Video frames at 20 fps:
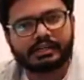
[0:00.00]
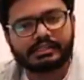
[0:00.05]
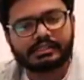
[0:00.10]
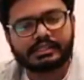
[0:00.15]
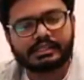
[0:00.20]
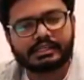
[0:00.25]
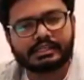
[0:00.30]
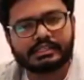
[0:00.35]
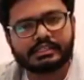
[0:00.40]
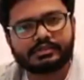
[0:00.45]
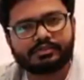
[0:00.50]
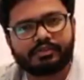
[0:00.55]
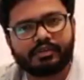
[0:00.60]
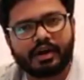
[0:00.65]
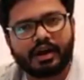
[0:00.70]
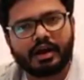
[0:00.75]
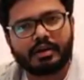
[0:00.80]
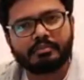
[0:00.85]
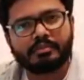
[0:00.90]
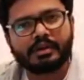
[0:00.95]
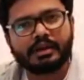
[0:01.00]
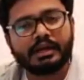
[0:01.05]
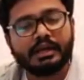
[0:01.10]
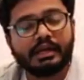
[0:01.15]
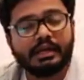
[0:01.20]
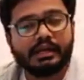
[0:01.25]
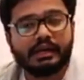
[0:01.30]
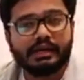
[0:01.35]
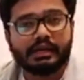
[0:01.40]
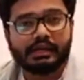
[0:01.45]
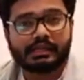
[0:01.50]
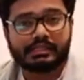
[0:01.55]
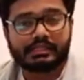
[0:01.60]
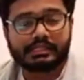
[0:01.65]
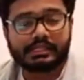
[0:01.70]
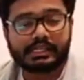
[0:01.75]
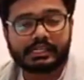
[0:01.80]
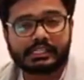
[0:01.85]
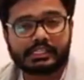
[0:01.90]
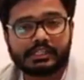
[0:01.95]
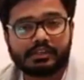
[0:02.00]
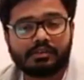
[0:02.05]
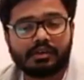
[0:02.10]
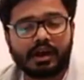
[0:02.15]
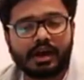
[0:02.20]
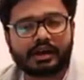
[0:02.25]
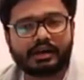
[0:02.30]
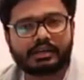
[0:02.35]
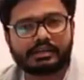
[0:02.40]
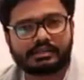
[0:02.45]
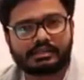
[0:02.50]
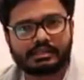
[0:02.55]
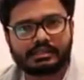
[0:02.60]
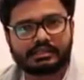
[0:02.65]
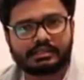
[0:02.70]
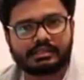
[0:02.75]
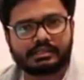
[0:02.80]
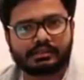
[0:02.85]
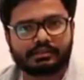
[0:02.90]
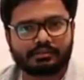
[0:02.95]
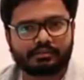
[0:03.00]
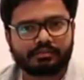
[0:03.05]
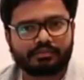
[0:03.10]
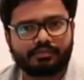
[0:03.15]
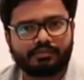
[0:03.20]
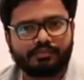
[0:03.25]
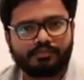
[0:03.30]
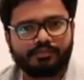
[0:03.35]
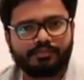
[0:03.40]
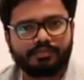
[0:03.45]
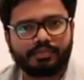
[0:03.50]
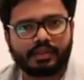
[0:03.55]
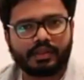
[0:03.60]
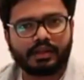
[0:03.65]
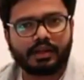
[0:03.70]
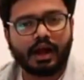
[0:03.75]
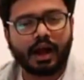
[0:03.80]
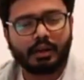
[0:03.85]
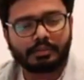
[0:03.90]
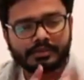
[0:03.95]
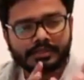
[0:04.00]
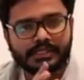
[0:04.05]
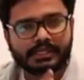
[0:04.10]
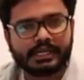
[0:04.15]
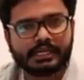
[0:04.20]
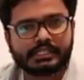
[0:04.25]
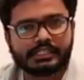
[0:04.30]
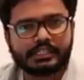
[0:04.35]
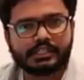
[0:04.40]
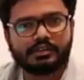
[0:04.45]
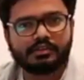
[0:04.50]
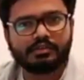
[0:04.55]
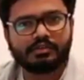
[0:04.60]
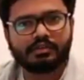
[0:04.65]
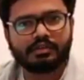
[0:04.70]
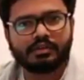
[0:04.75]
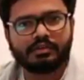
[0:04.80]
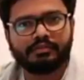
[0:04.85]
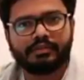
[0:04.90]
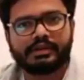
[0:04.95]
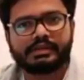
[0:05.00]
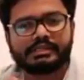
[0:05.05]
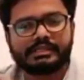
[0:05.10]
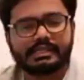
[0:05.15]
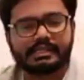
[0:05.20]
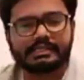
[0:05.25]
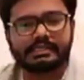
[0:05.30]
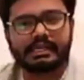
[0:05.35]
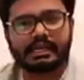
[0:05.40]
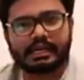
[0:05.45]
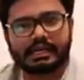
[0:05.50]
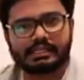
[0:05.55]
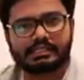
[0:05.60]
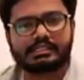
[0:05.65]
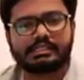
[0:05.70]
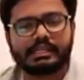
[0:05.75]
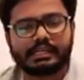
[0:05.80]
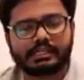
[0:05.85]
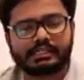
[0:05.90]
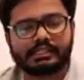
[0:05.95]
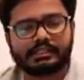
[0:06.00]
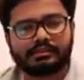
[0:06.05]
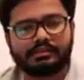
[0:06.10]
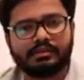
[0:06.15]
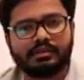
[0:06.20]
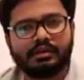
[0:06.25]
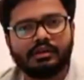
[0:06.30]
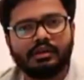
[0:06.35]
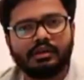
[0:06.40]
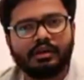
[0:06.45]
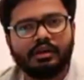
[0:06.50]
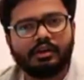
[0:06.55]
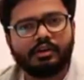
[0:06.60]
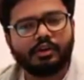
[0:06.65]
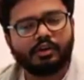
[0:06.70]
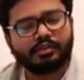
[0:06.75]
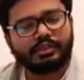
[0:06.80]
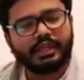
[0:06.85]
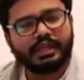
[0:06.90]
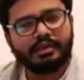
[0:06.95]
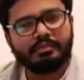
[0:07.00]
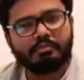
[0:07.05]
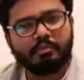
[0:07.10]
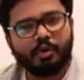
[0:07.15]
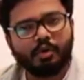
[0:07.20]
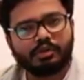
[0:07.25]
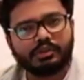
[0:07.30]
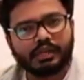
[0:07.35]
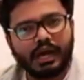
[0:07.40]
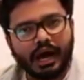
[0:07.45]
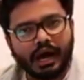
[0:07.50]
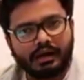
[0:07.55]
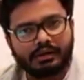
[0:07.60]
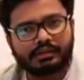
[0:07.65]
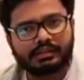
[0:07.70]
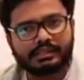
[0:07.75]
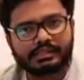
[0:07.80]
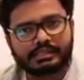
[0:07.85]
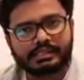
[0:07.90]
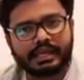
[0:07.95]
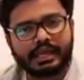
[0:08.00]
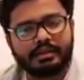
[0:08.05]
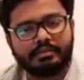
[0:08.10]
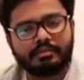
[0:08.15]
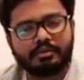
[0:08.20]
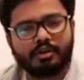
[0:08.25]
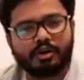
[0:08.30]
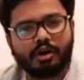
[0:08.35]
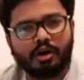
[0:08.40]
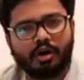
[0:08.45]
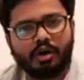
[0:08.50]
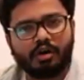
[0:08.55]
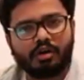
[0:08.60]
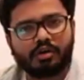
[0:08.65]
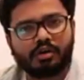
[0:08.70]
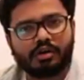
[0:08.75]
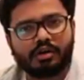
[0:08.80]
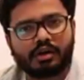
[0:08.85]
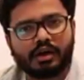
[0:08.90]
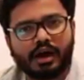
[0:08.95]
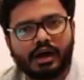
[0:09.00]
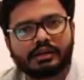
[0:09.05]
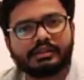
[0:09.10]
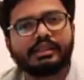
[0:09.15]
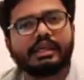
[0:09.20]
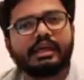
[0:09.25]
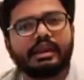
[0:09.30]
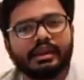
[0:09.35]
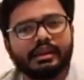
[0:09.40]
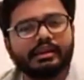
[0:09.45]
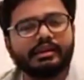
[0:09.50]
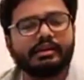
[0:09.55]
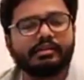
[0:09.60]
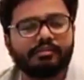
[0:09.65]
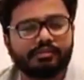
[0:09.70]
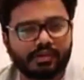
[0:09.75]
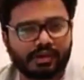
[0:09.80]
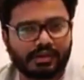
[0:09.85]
lung disease from restrictive lung disease? Obstructive versus restrictive. Do you think both are the same or are there any